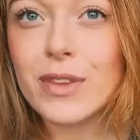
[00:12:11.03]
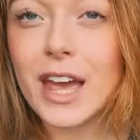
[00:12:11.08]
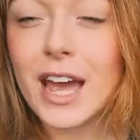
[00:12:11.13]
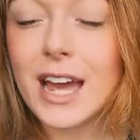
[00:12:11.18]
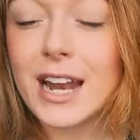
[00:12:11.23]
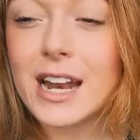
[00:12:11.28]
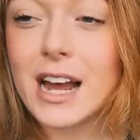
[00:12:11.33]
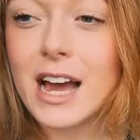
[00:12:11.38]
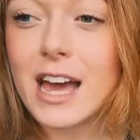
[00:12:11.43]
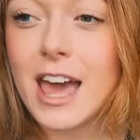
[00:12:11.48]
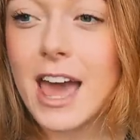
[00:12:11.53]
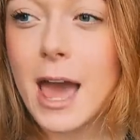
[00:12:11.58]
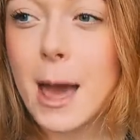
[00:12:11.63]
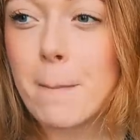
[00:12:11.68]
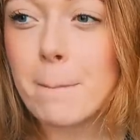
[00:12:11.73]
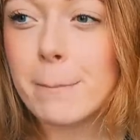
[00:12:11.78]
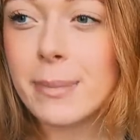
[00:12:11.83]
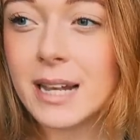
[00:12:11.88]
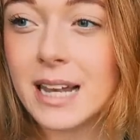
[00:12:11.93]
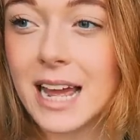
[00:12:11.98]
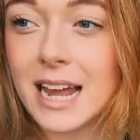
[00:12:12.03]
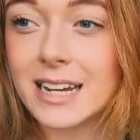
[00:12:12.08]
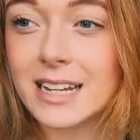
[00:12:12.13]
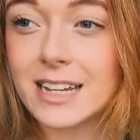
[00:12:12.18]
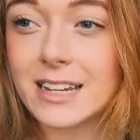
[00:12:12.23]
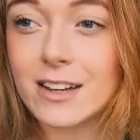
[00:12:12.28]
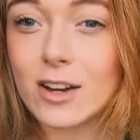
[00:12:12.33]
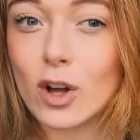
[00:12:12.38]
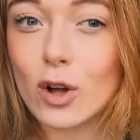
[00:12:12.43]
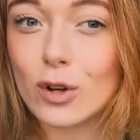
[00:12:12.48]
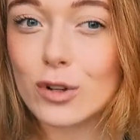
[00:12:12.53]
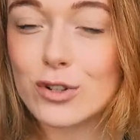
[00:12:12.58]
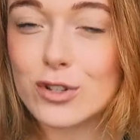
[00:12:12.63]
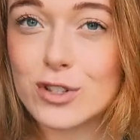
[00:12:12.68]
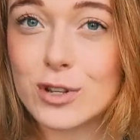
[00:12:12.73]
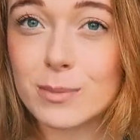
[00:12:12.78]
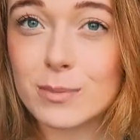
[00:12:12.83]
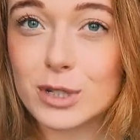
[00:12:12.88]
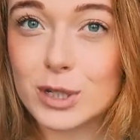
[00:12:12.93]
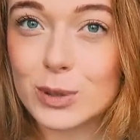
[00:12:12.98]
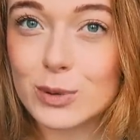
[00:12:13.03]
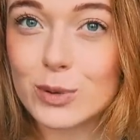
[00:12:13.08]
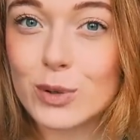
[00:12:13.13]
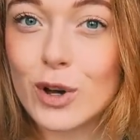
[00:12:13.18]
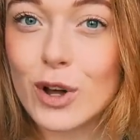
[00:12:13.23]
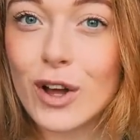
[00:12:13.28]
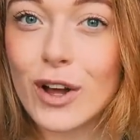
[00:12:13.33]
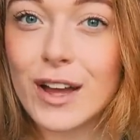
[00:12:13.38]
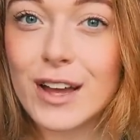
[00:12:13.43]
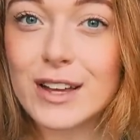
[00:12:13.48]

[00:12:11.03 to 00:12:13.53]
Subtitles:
And I am planning on some new